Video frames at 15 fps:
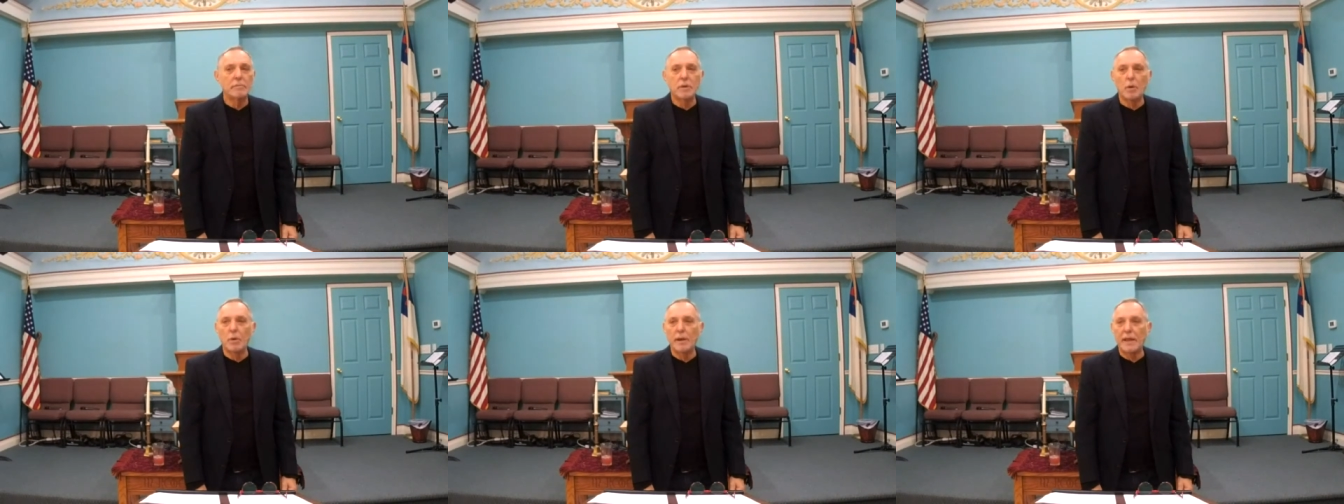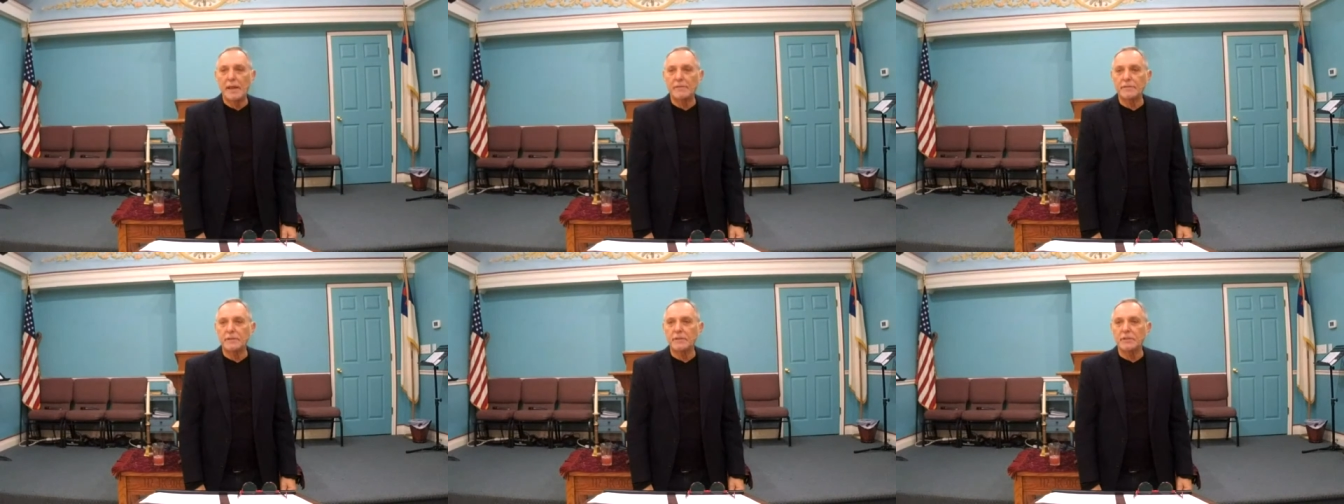going
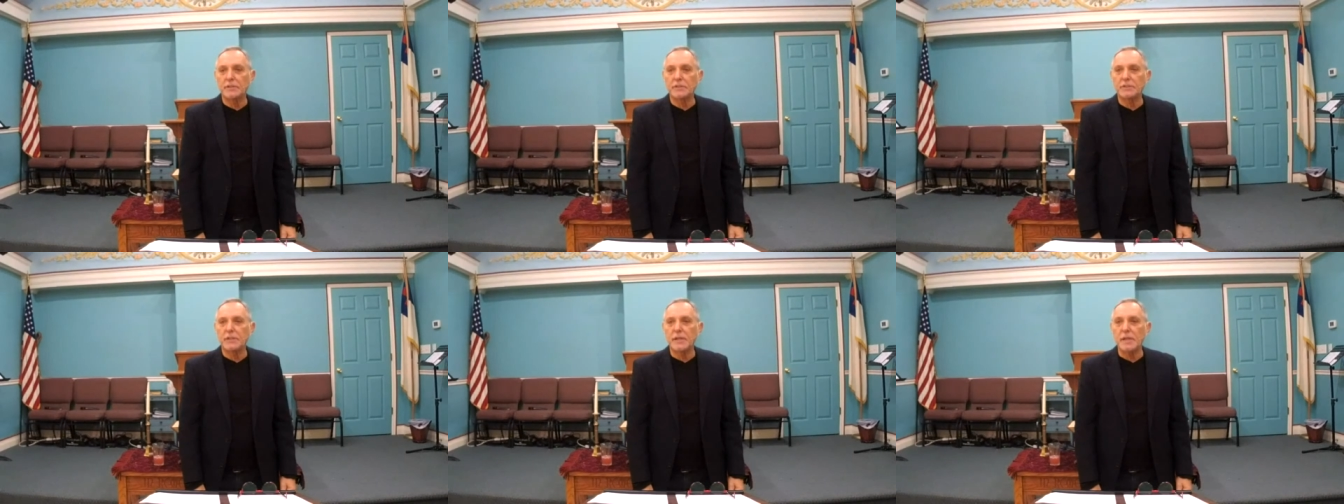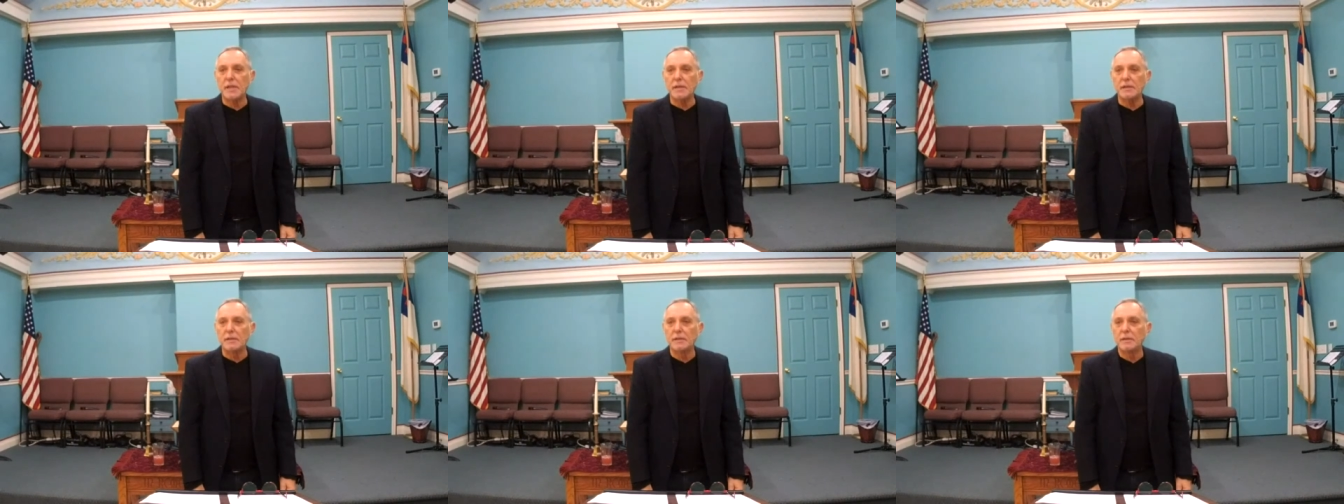after the seed
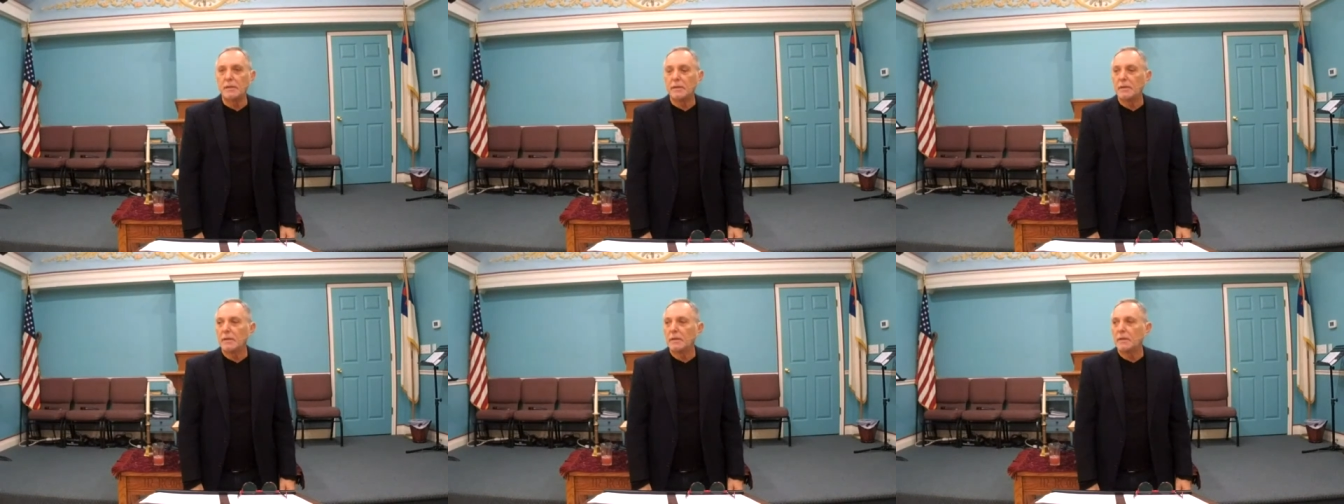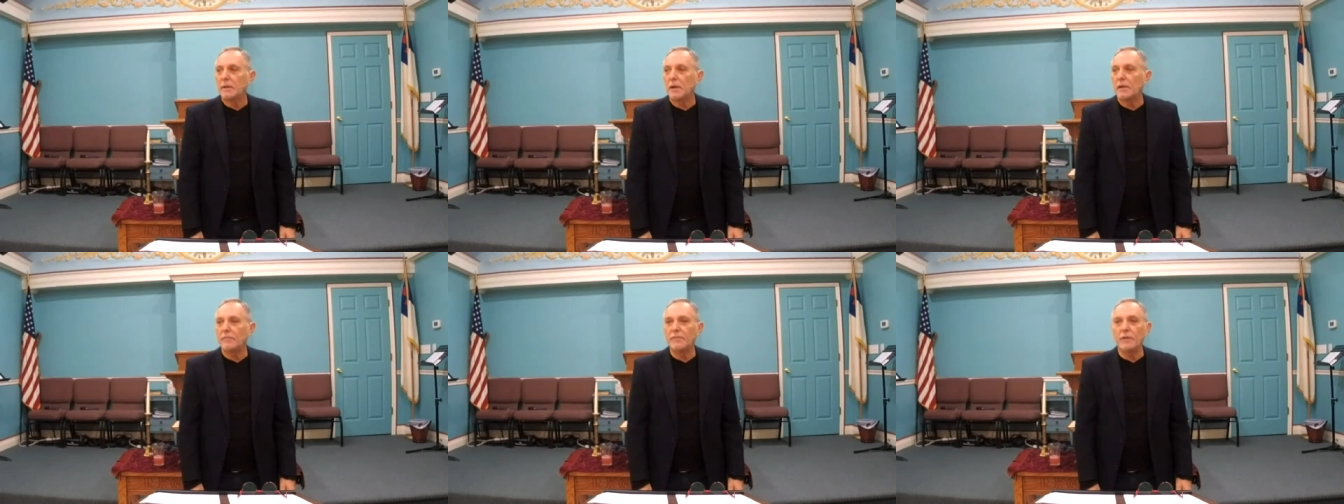
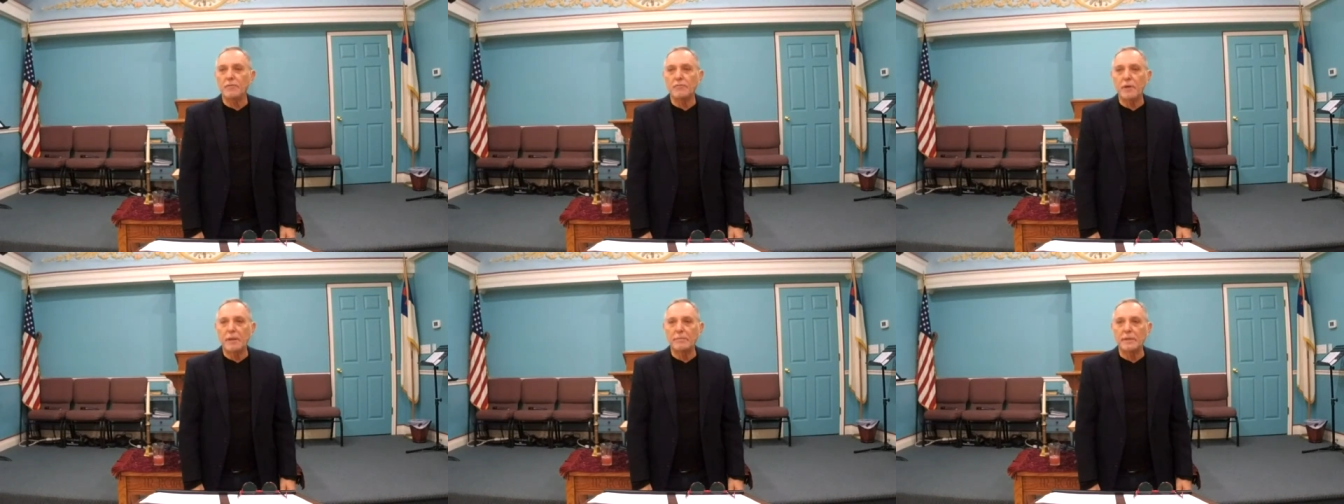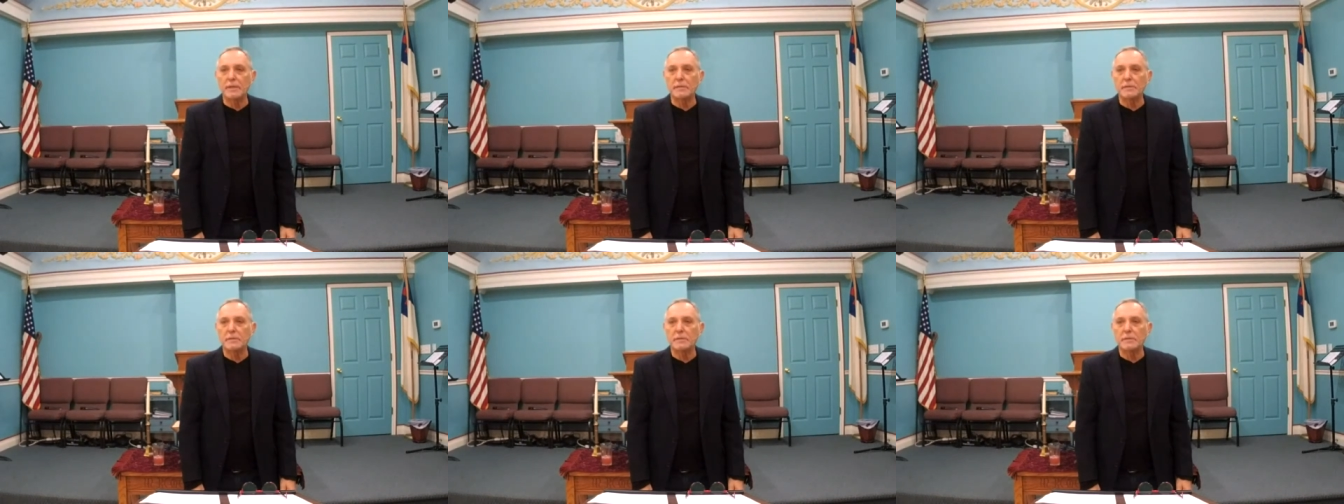of the remnant.